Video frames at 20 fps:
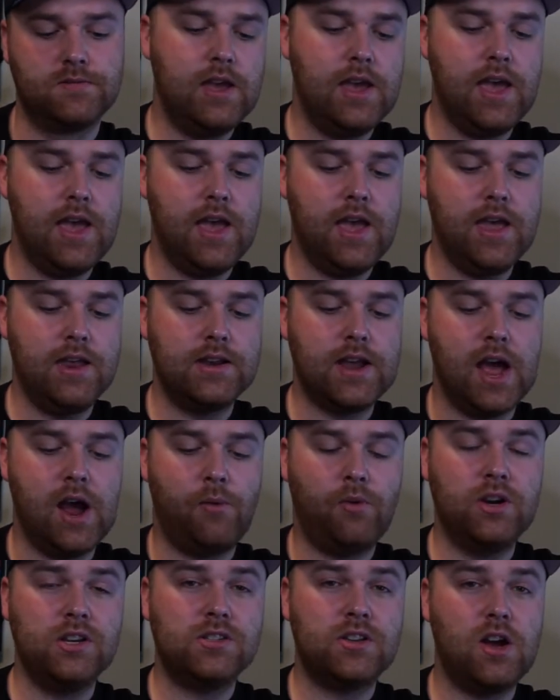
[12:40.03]
And I
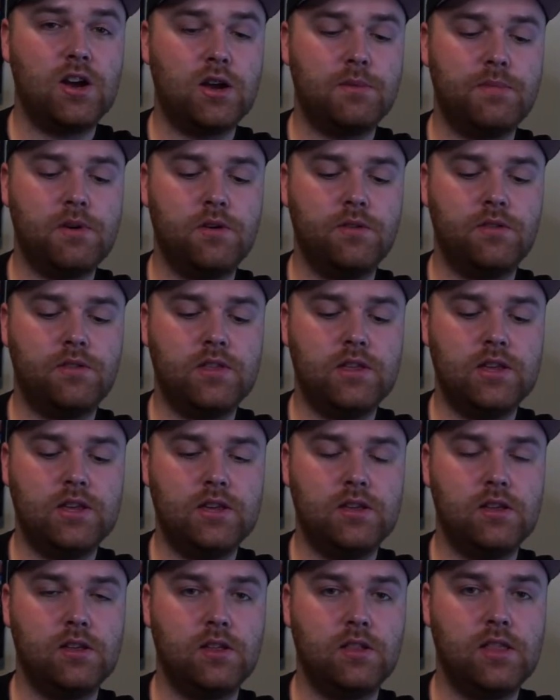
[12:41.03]
want to talk about the
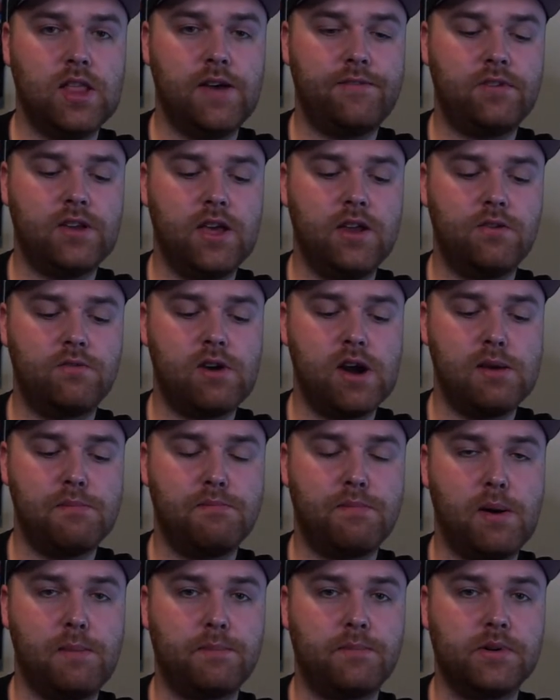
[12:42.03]
left and right
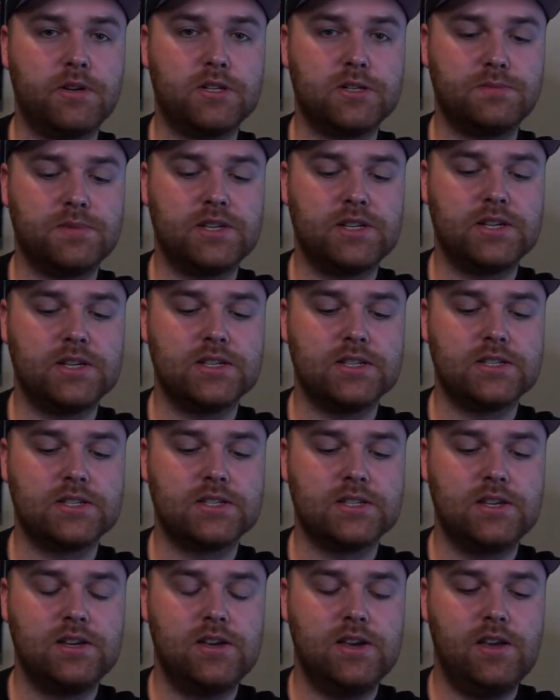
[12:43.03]
bumpers, because
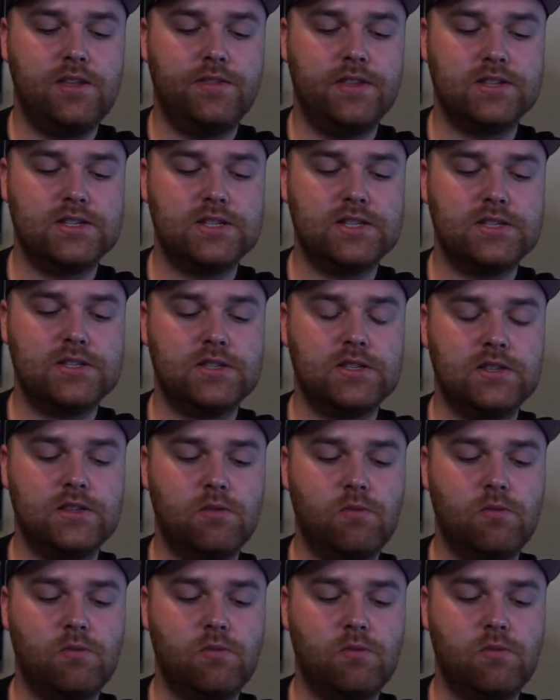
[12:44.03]
this is the